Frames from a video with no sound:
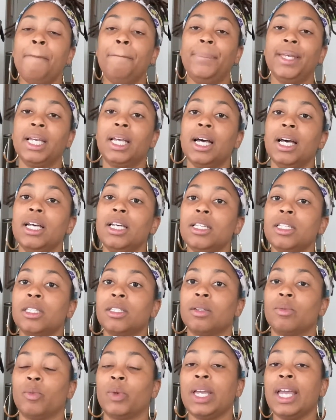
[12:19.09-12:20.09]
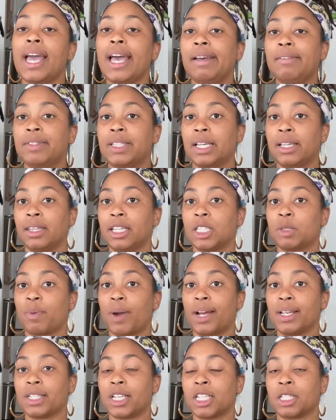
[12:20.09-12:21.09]
Because we have done this
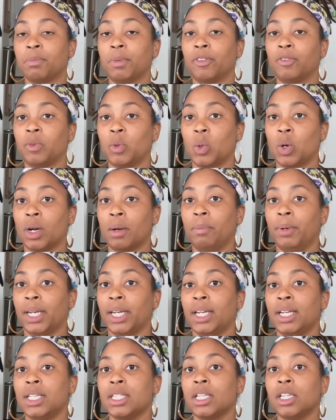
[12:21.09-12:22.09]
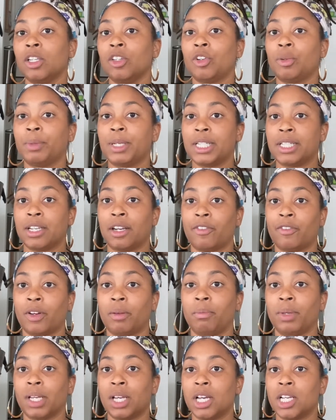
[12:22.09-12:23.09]
process before, but it is a little bit
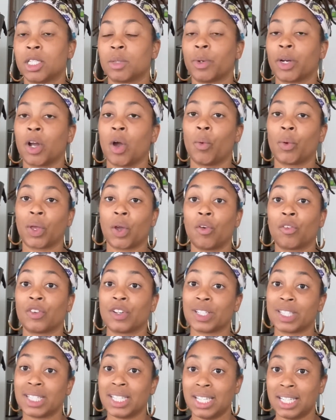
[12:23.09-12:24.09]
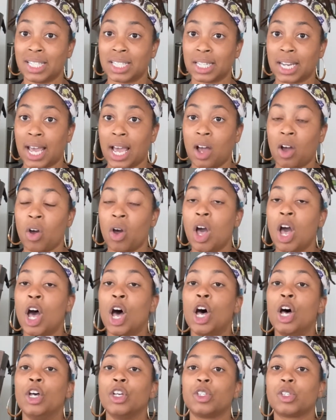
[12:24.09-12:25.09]
different because we're going overseas now.
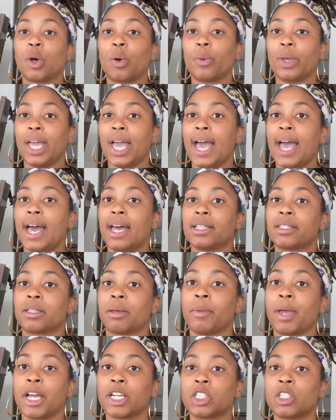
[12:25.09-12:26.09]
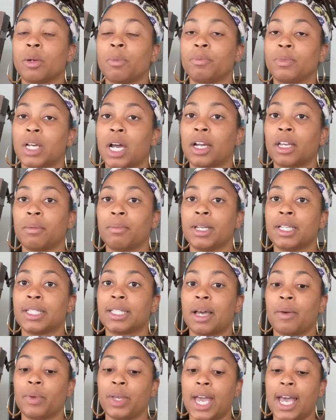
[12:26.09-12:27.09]
So we had some extra documents
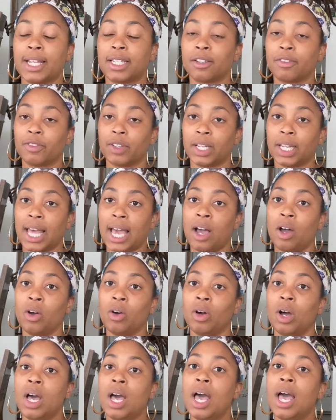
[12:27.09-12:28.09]
that we had to fill out.